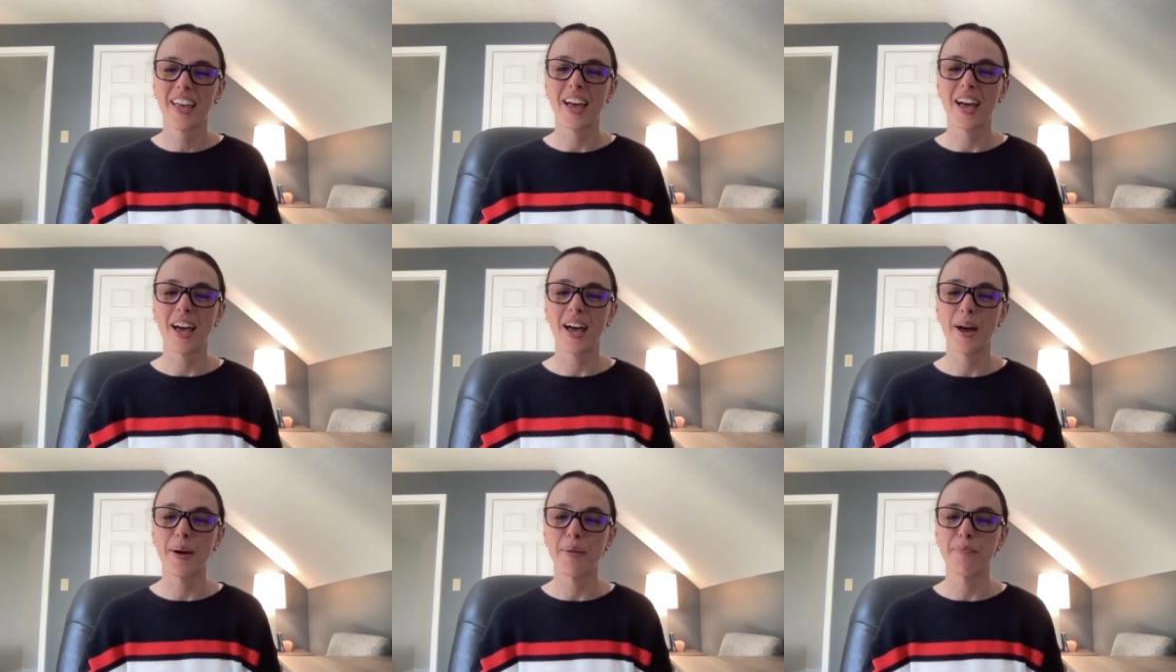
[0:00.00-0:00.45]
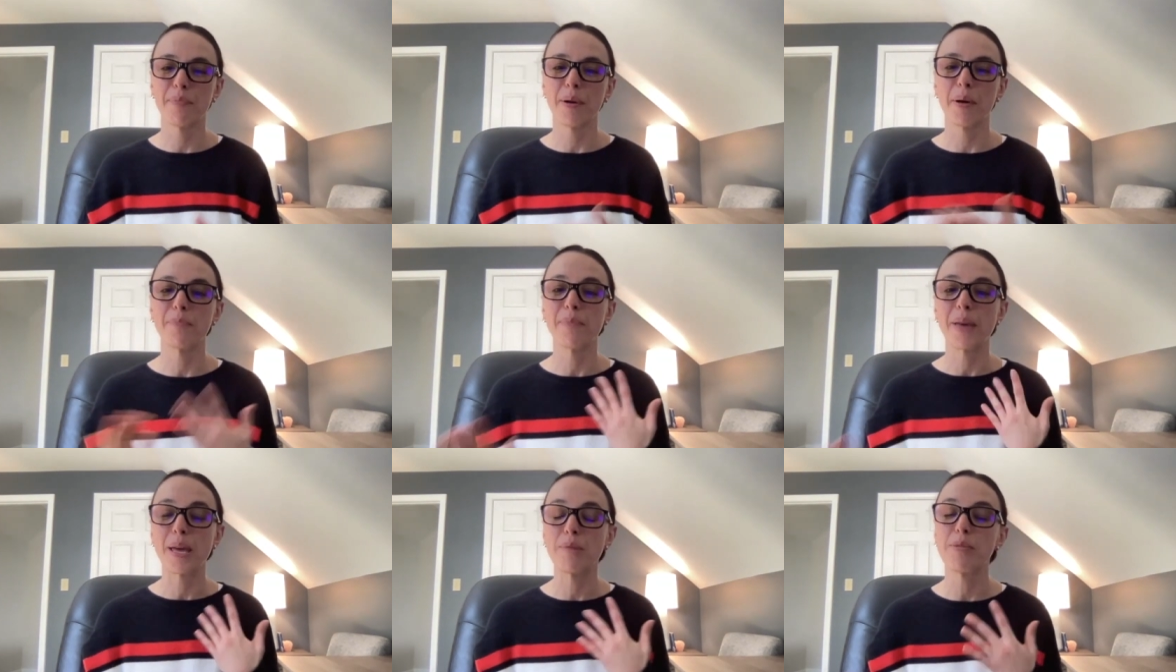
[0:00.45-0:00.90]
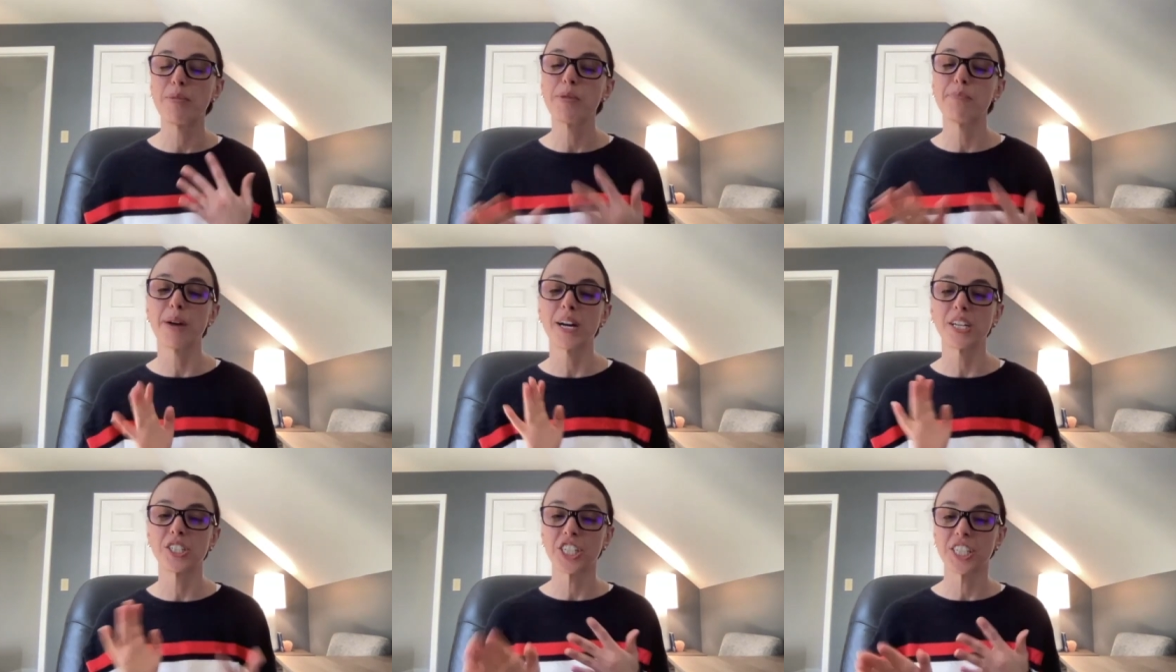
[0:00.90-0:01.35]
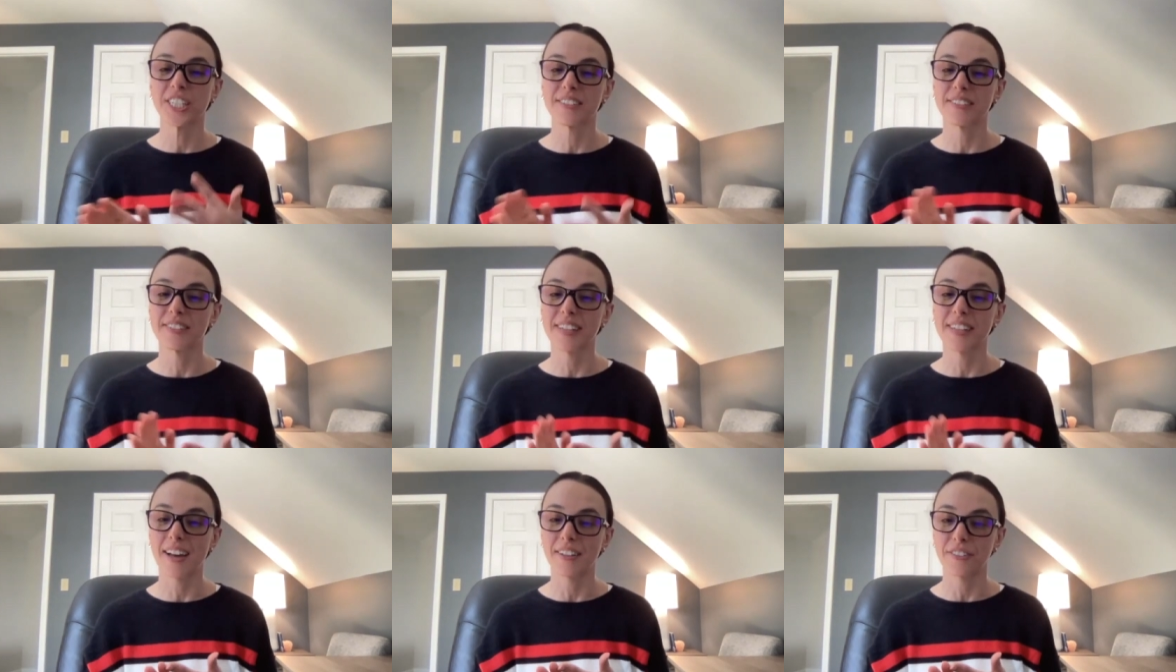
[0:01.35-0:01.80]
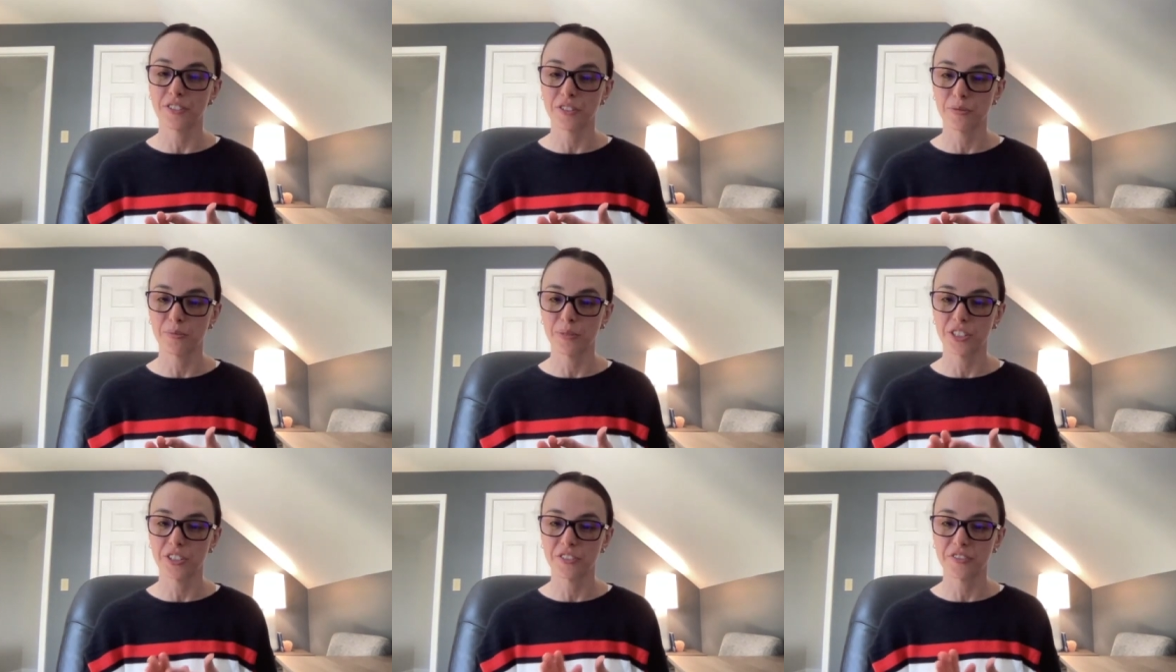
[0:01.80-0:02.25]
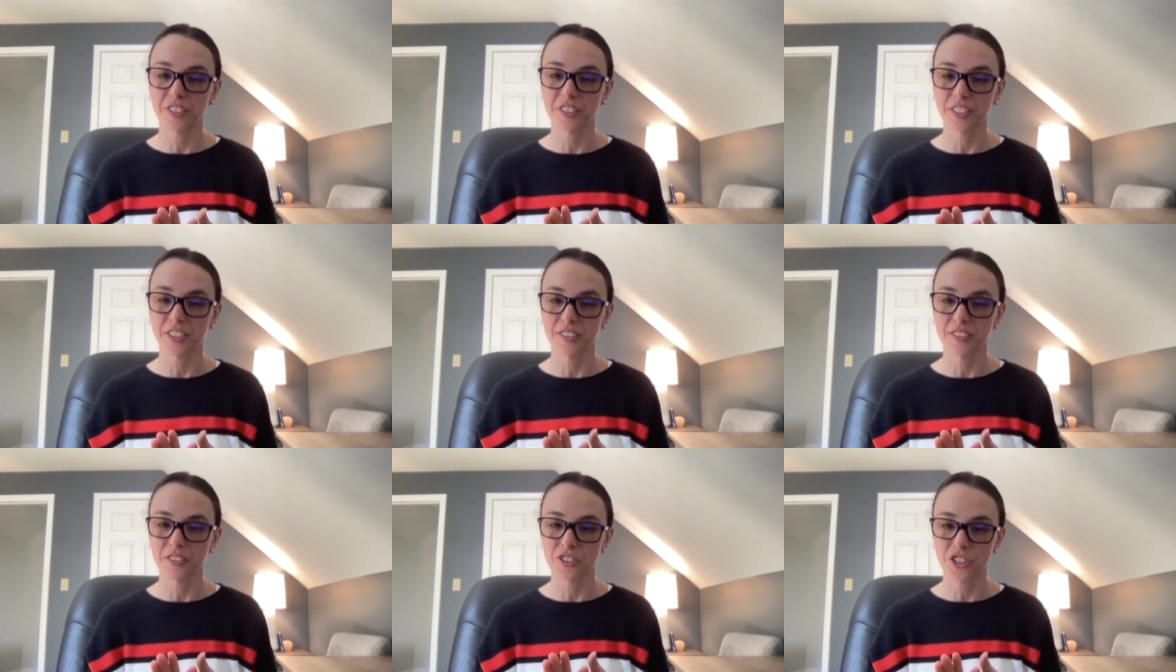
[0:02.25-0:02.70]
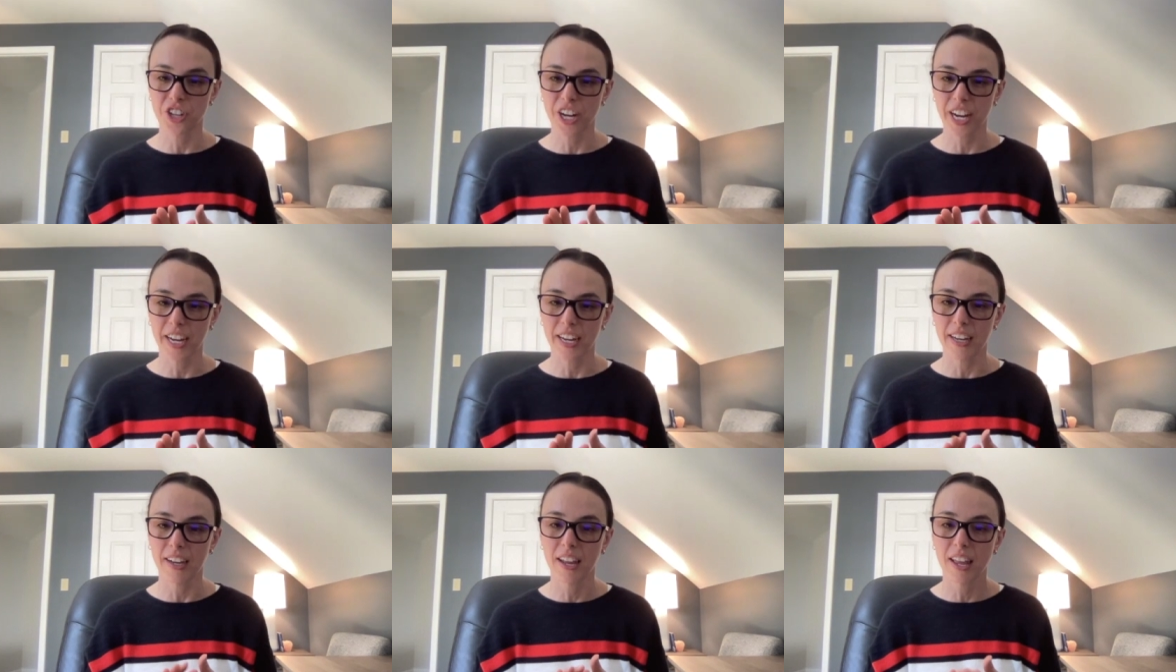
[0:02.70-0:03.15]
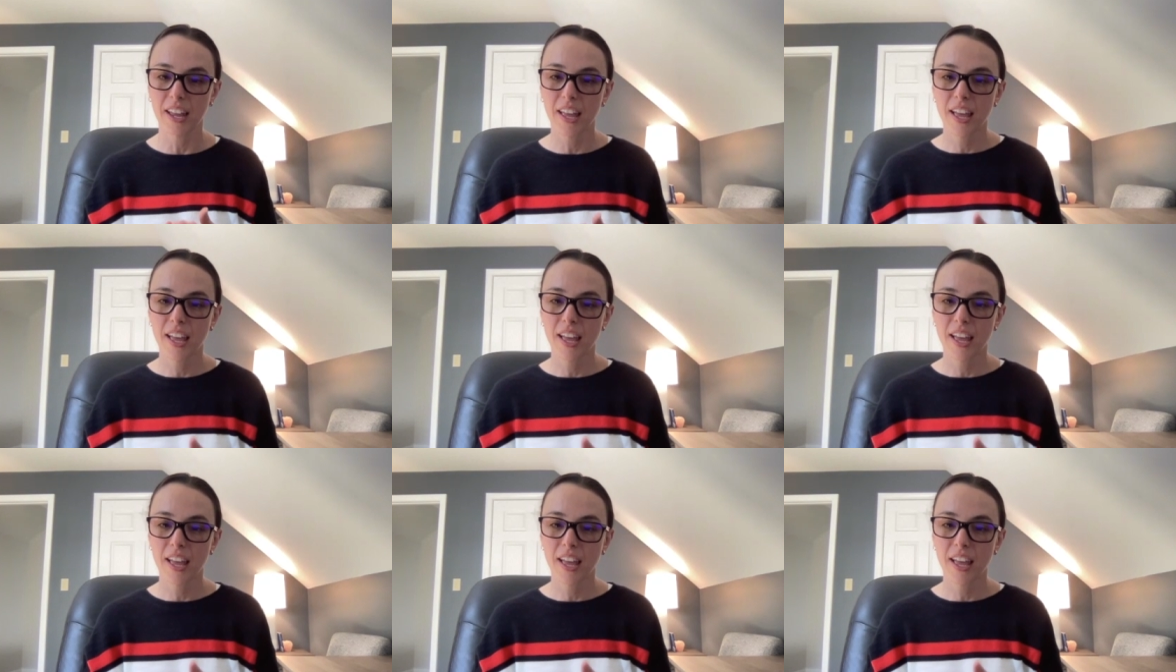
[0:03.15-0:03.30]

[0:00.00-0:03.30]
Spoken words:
but maybe budget is not so much of a constraint,